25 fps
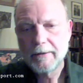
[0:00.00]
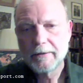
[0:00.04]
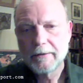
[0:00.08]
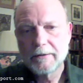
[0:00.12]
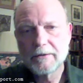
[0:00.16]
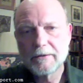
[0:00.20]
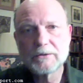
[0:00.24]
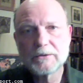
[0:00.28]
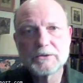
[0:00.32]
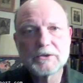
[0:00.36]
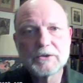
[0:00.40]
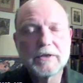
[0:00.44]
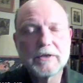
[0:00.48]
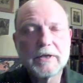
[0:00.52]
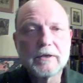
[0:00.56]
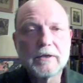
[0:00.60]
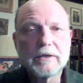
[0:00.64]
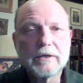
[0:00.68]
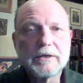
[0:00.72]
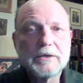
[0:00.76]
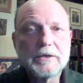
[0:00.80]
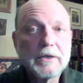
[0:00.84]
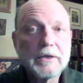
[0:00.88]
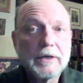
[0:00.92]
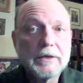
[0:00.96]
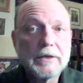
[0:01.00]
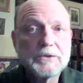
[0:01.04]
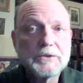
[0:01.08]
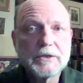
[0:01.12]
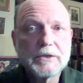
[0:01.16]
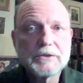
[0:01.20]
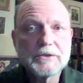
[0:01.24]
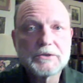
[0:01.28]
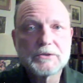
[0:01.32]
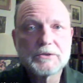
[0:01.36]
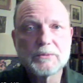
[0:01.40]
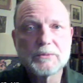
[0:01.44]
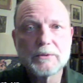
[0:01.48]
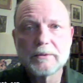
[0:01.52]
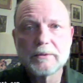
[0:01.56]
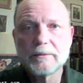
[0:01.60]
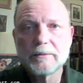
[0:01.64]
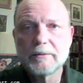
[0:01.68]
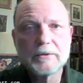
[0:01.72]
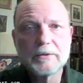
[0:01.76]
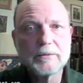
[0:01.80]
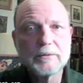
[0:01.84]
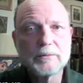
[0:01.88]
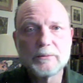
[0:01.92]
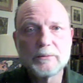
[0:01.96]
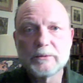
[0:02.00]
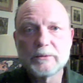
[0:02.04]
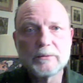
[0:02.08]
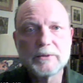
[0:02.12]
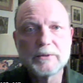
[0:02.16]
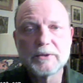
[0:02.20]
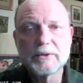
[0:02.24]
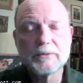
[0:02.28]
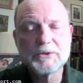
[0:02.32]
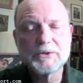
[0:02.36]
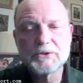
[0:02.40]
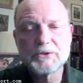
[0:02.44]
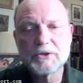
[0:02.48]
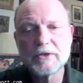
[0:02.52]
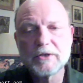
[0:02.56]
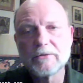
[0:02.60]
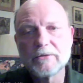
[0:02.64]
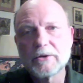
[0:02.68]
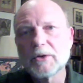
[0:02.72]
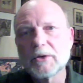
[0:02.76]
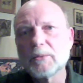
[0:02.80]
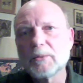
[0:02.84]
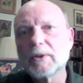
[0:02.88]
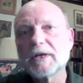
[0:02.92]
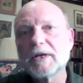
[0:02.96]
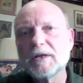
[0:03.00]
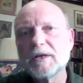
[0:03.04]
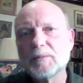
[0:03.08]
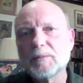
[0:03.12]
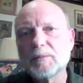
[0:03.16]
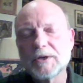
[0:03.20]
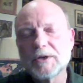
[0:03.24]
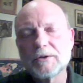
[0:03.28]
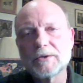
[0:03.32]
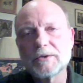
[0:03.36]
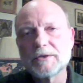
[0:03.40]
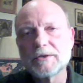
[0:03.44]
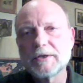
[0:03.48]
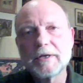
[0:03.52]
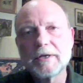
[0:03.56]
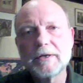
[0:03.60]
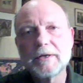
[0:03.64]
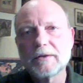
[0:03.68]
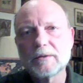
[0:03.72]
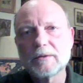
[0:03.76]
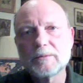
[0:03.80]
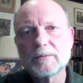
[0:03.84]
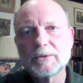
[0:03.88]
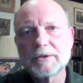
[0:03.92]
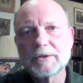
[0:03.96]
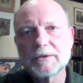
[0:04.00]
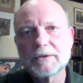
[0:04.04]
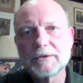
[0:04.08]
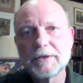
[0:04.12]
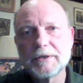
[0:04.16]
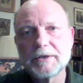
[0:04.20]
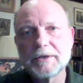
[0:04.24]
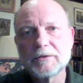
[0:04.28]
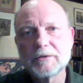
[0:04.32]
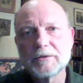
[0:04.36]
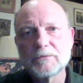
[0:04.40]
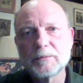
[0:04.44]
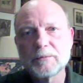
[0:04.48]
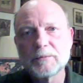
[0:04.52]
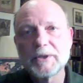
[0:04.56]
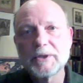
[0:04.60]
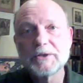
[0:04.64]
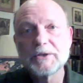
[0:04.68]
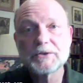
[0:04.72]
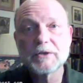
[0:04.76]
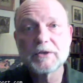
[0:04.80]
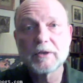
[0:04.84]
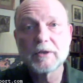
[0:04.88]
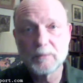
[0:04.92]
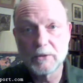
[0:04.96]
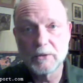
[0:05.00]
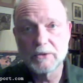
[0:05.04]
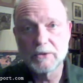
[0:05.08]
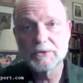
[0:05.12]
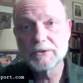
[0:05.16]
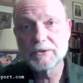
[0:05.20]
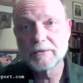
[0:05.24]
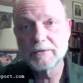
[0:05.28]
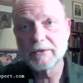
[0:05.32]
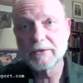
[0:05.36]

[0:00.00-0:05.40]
There's a daily digest where you would receive only one email a day that would contain information on most of